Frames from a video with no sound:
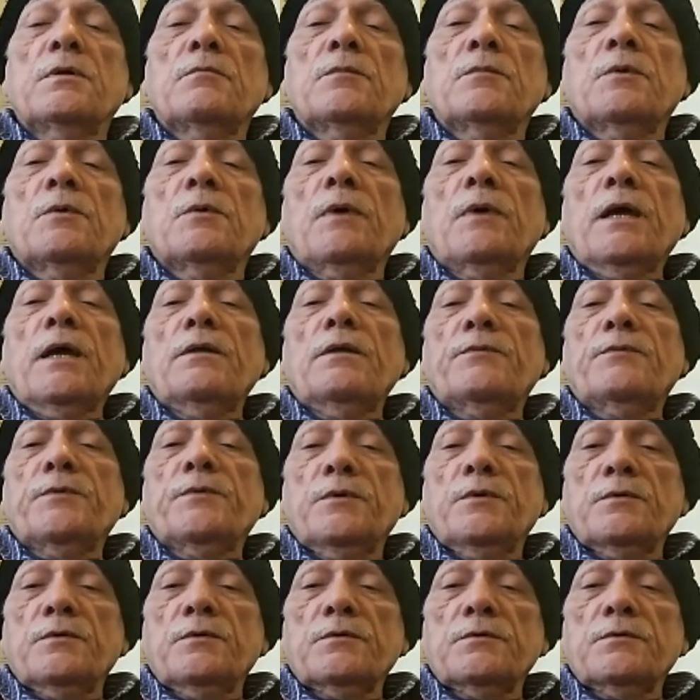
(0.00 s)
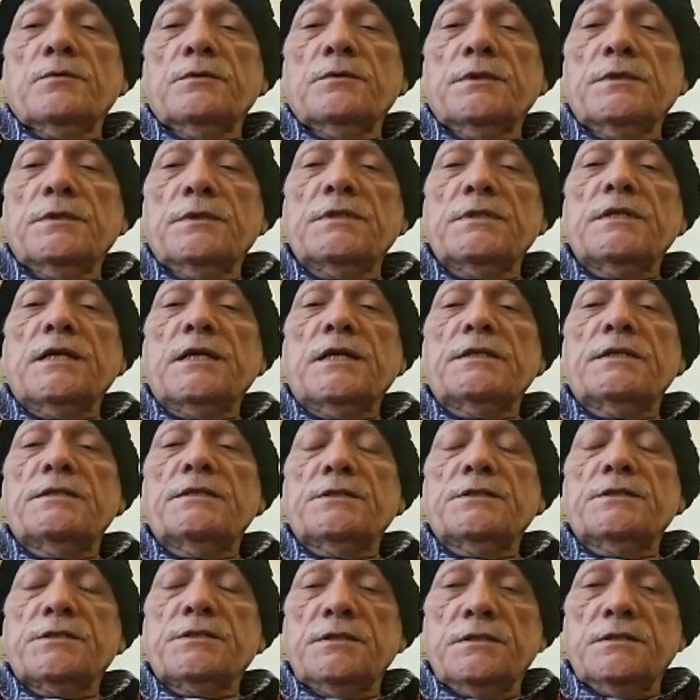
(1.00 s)
mobile phone.
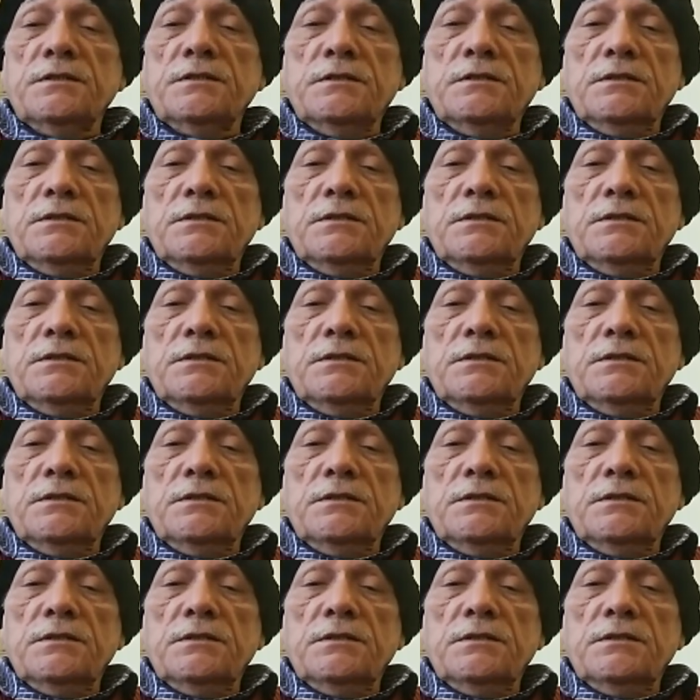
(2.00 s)
Digitization.